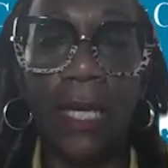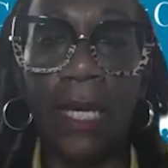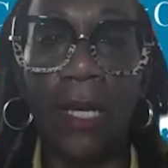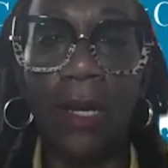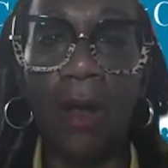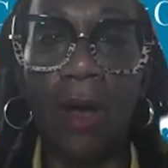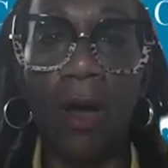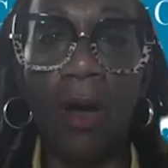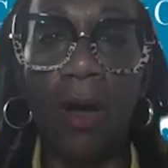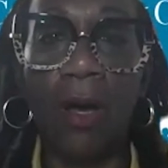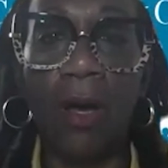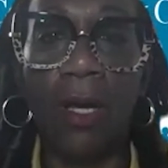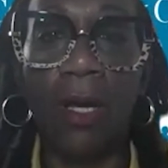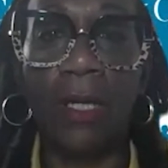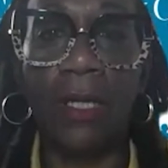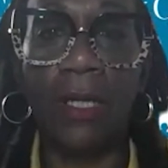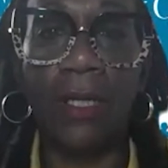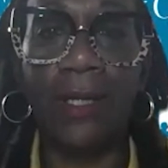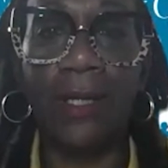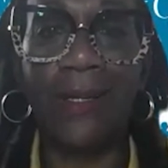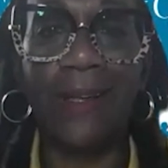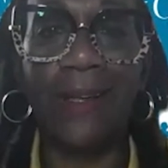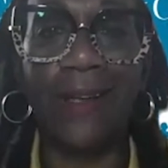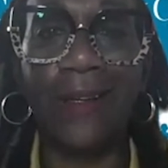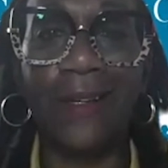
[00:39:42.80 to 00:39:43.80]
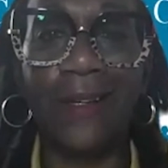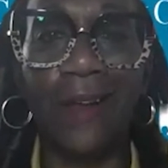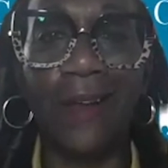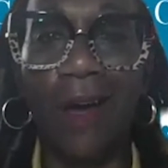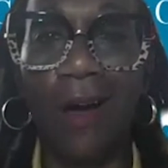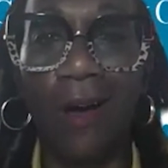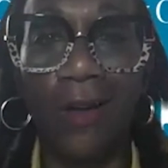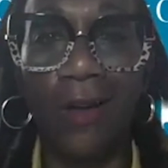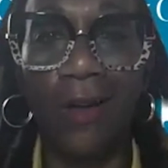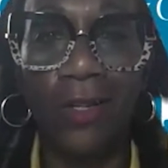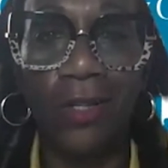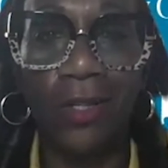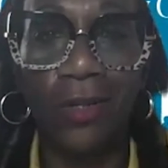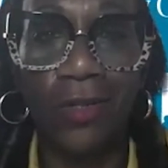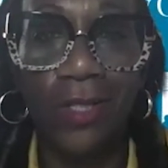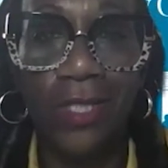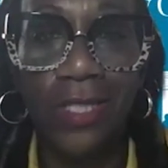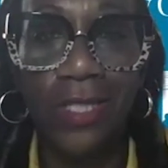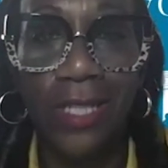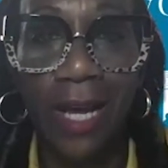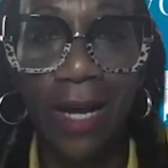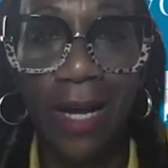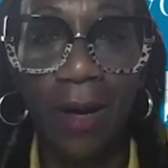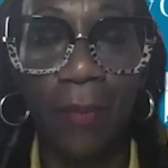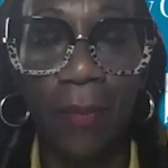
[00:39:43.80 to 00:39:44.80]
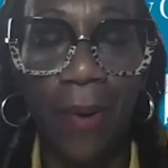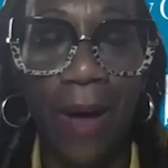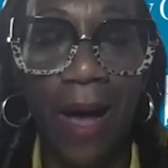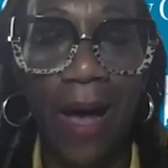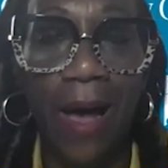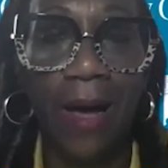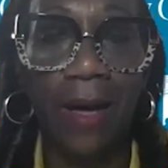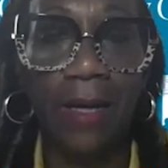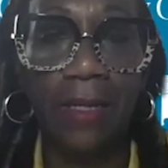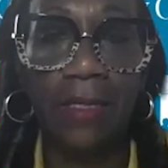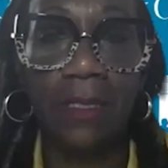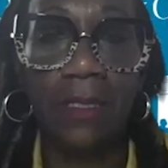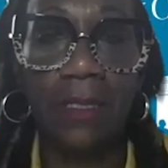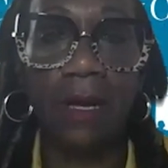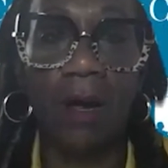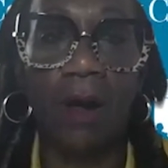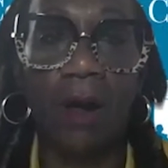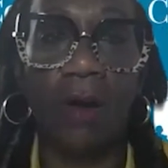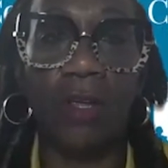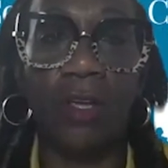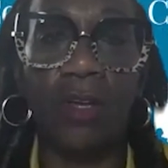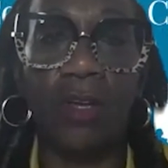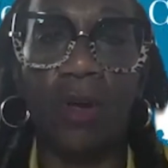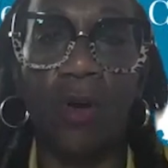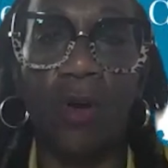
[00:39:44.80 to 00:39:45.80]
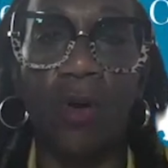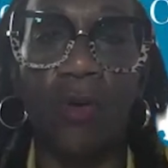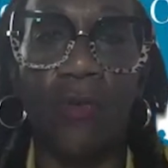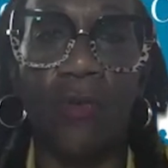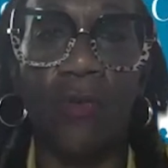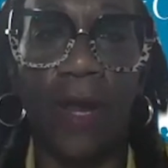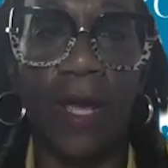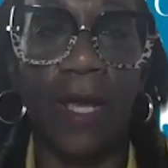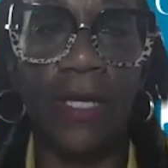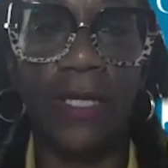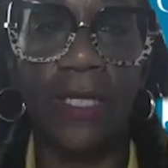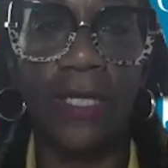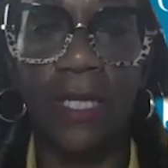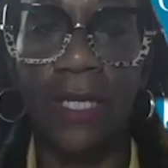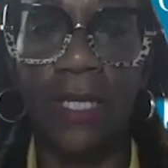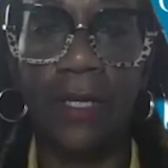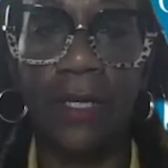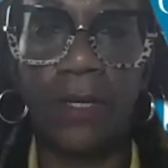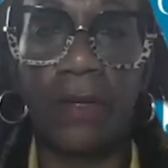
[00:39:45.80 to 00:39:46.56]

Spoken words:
get on. All you do is check a box. Are you over 18